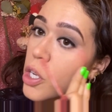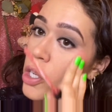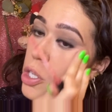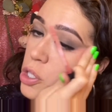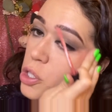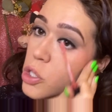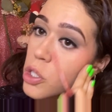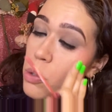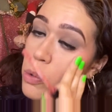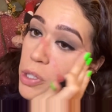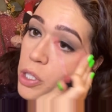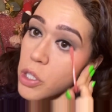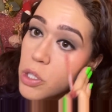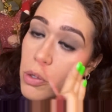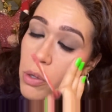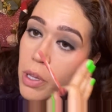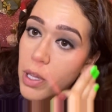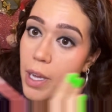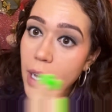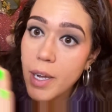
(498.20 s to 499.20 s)
So we're gonna do
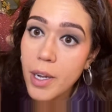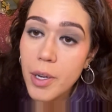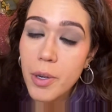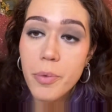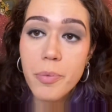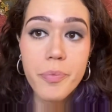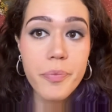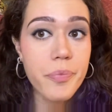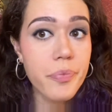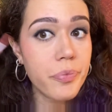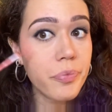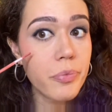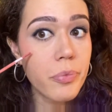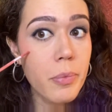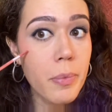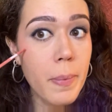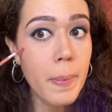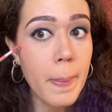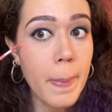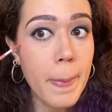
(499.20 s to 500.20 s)
that.
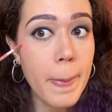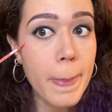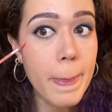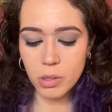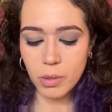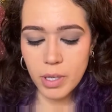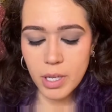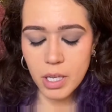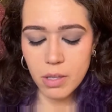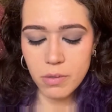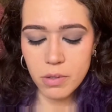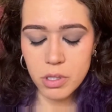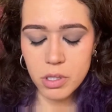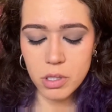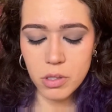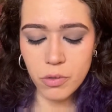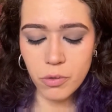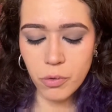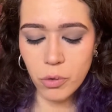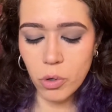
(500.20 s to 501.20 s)
So I have this
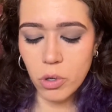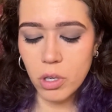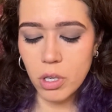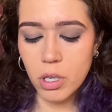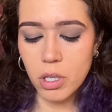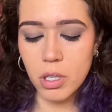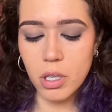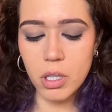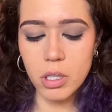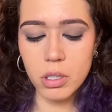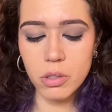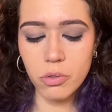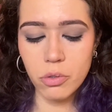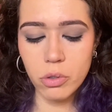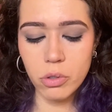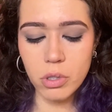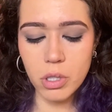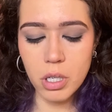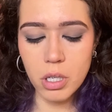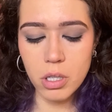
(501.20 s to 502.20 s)
Sephora
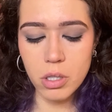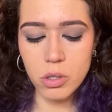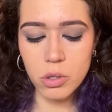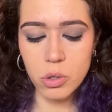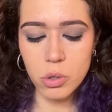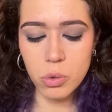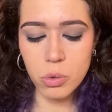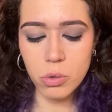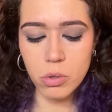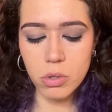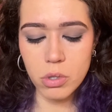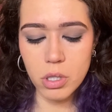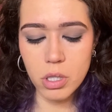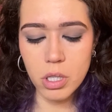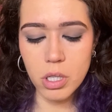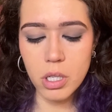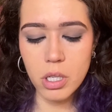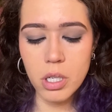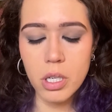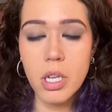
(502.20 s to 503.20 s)
Colorful Contour,